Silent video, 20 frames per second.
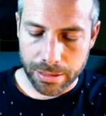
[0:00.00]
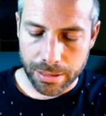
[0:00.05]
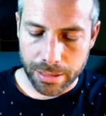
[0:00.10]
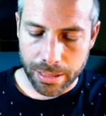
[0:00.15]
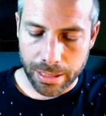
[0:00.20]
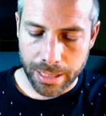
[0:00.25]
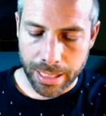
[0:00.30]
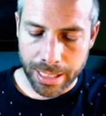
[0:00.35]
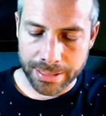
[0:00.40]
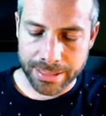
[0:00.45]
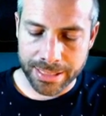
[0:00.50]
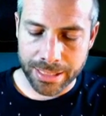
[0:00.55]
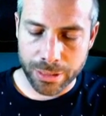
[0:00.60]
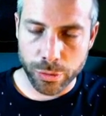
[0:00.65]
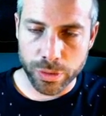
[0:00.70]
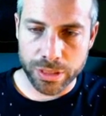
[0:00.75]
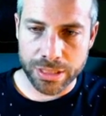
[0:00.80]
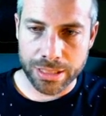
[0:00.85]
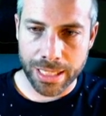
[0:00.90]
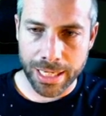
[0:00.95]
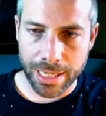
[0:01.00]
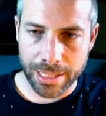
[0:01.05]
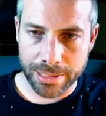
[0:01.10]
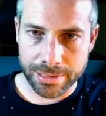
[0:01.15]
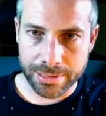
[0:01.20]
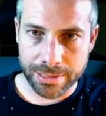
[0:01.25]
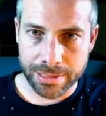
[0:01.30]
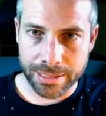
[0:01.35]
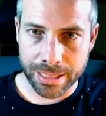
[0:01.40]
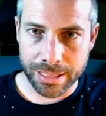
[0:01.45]
has increased less
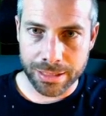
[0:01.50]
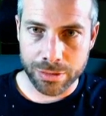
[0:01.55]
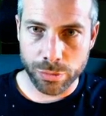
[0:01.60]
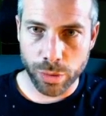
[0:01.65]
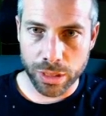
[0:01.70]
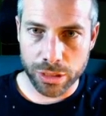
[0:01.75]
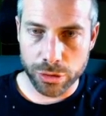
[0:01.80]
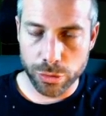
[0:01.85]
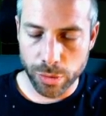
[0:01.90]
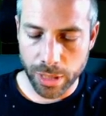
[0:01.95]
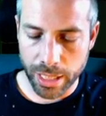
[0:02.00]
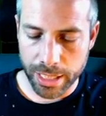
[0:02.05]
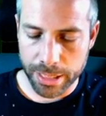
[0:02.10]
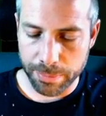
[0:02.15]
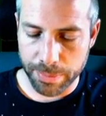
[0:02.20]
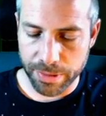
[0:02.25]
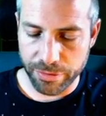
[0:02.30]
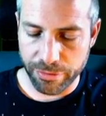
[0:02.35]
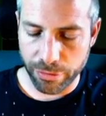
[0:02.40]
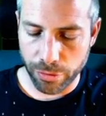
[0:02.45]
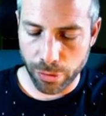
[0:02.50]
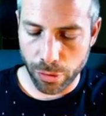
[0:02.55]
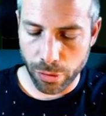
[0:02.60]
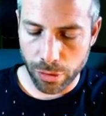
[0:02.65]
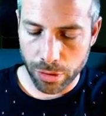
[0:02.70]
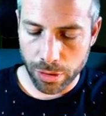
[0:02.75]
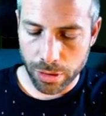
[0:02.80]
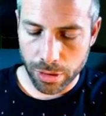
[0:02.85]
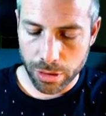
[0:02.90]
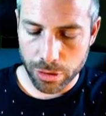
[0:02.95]
than what you had before,
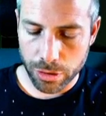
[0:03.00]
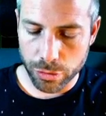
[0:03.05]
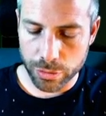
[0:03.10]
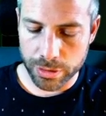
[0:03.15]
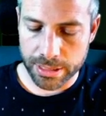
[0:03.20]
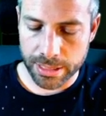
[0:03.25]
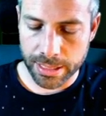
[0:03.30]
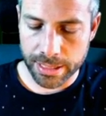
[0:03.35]
you say